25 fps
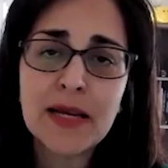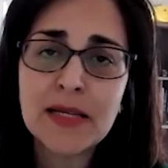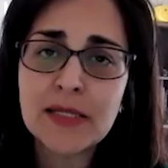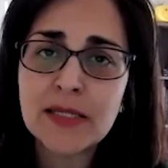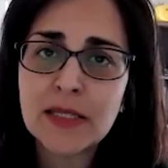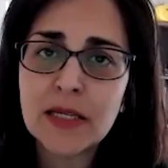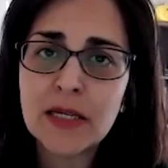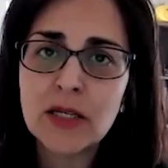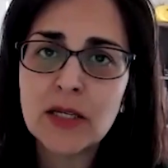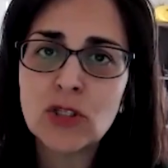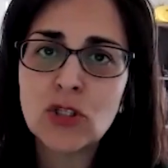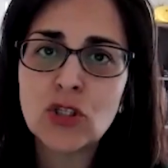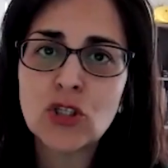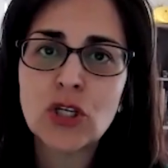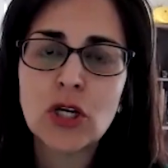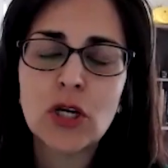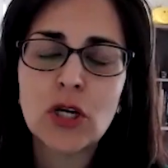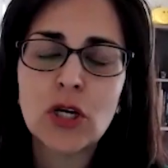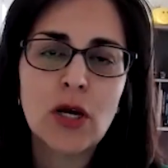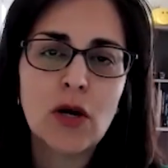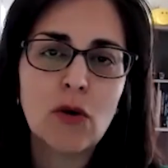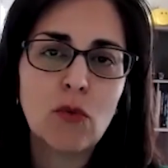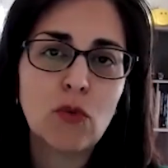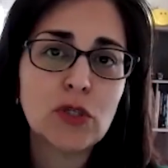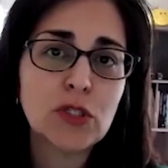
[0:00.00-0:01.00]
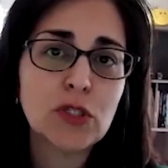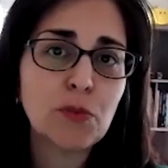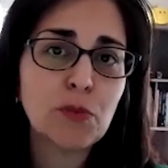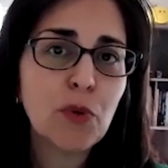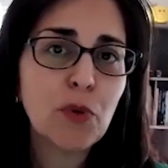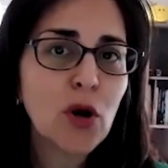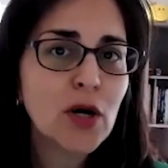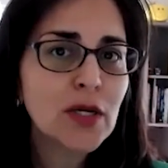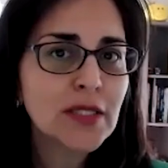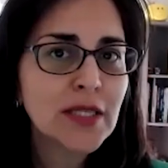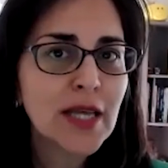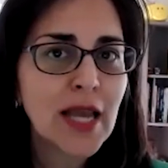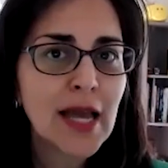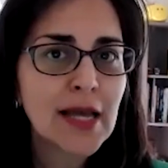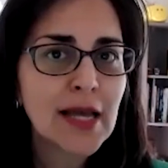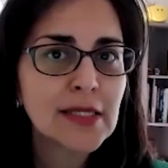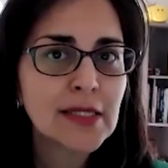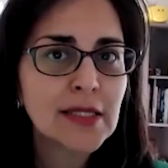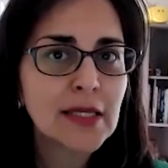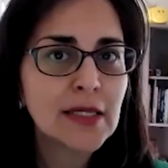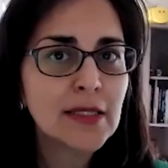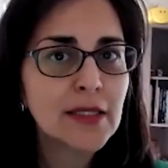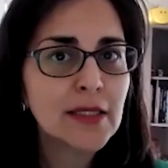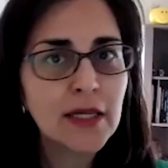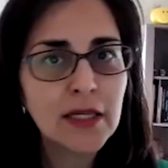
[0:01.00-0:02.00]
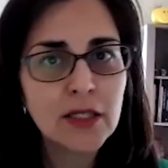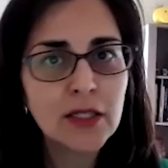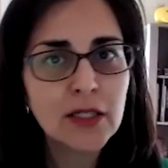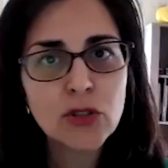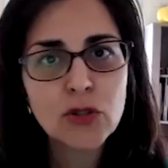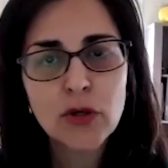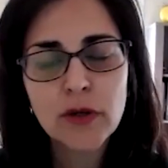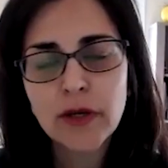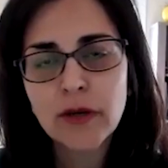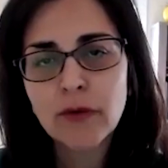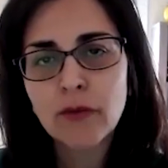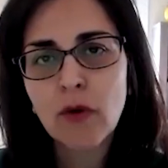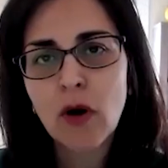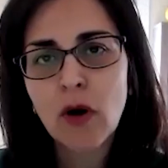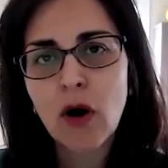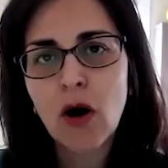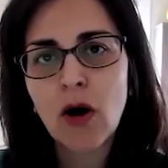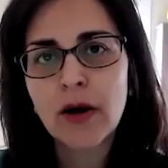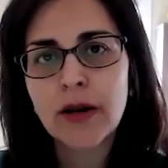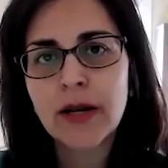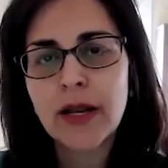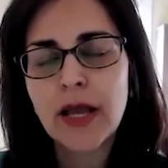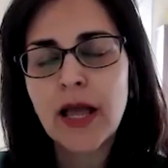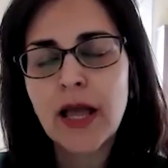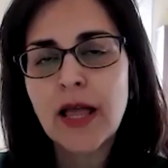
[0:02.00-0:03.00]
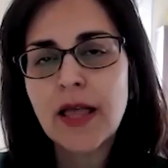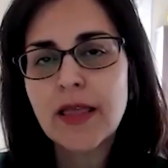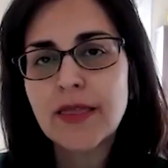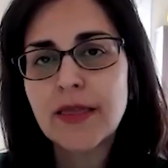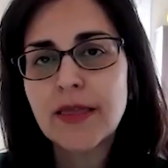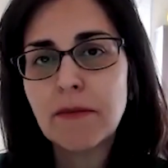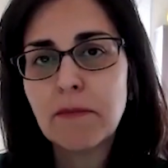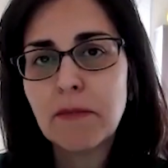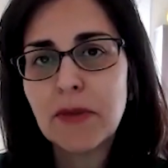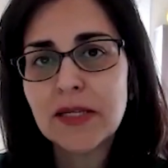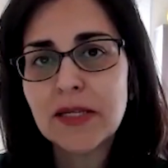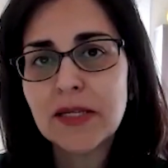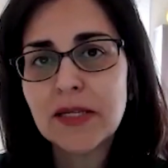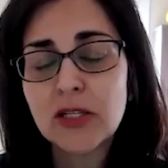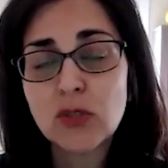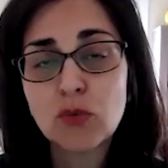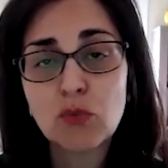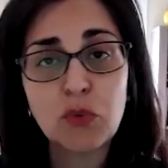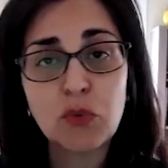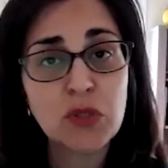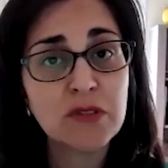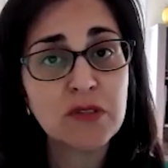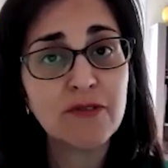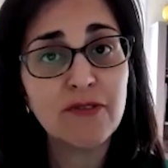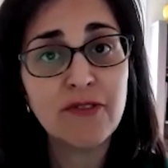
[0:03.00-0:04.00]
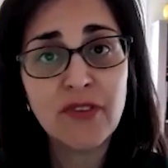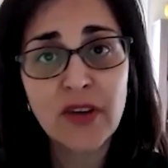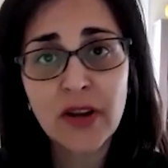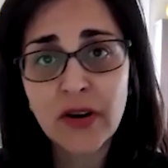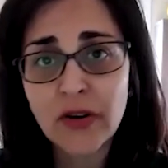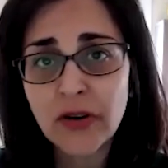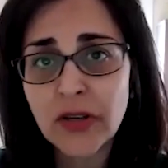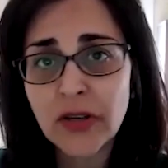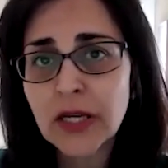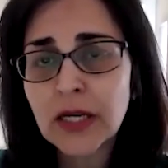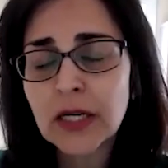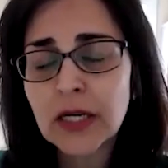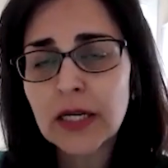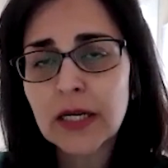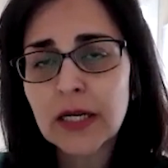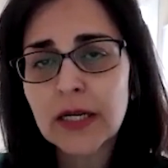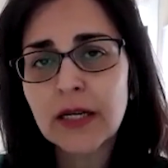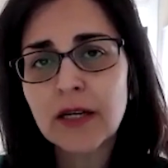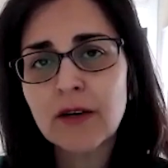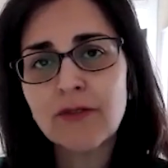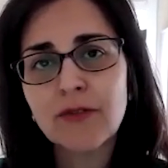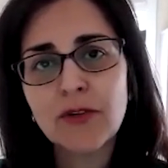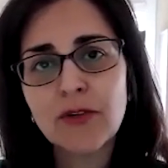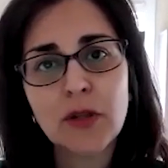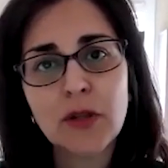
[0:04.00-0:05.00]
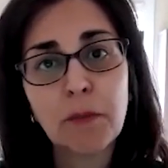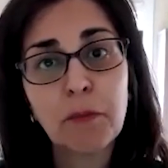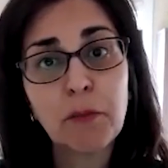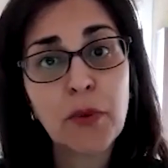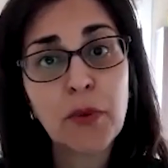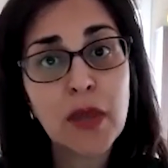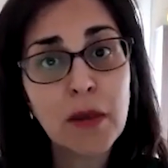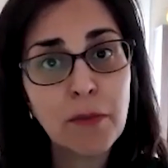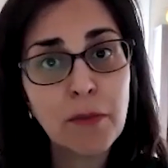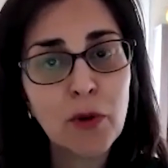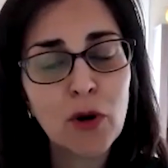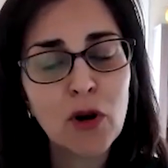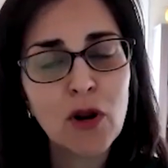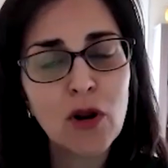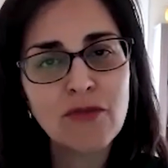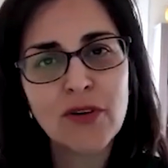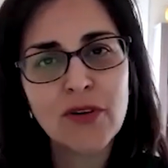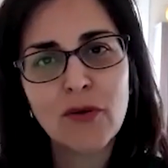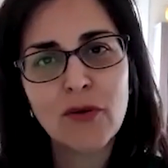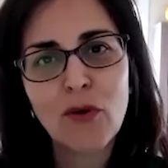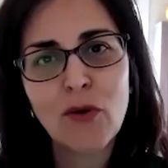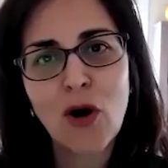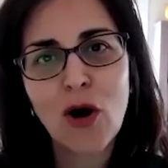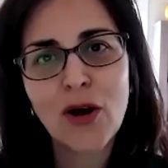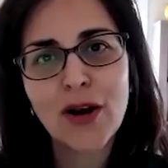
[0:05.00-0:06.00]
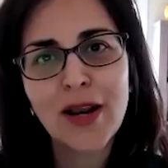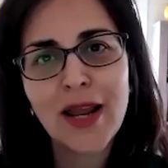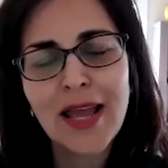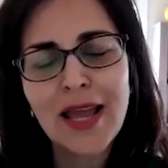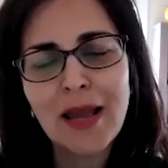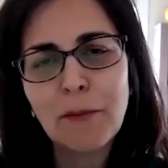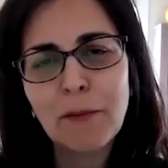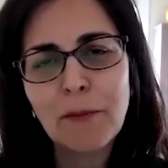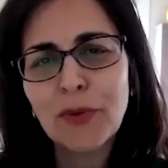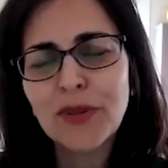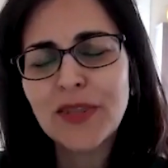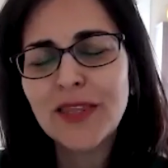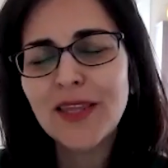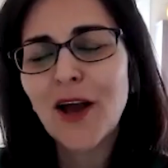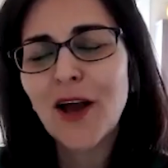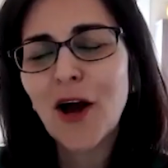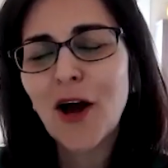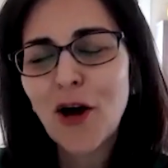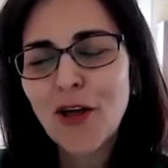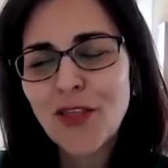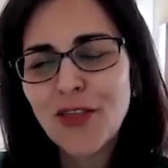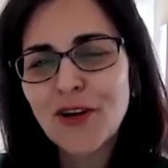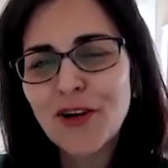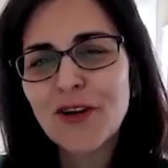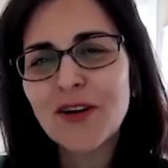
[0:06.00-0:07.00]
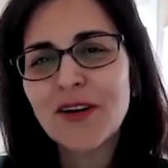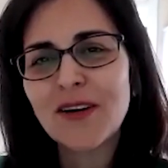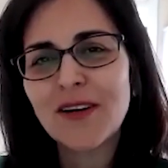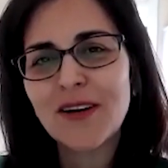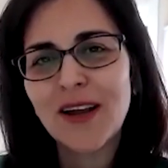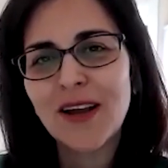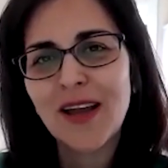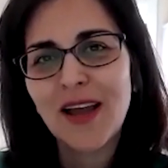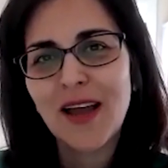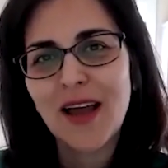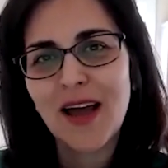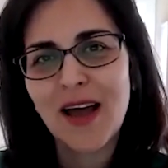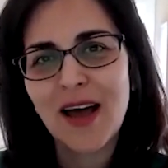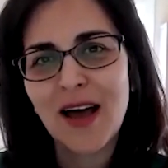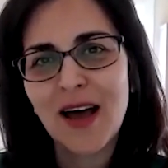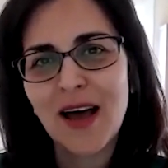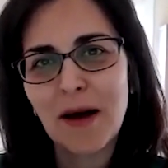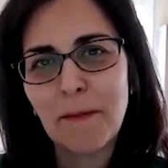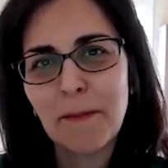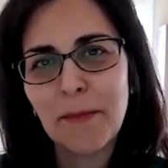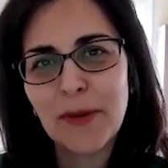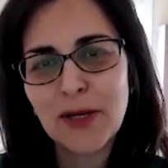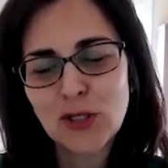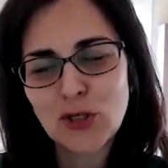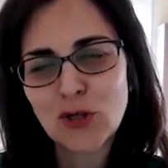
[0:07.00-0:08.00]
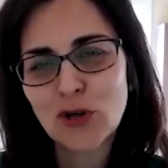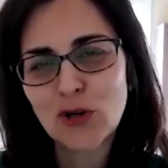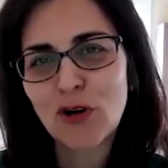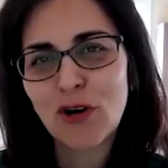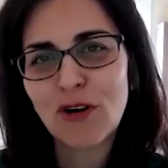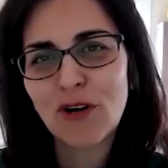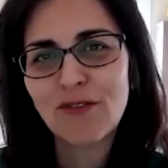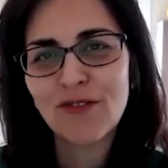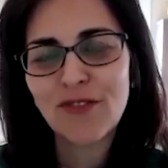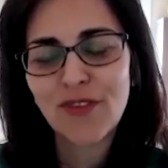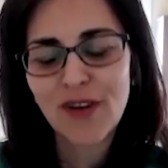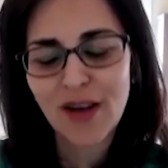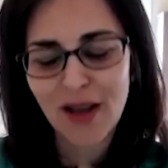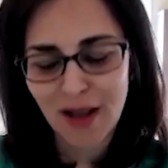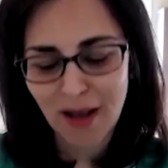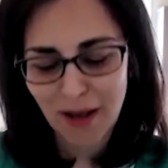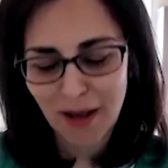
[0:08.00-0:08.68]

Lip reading: message was broadcasted into Iran. The message was very clear for the people of Iran. But the other measure of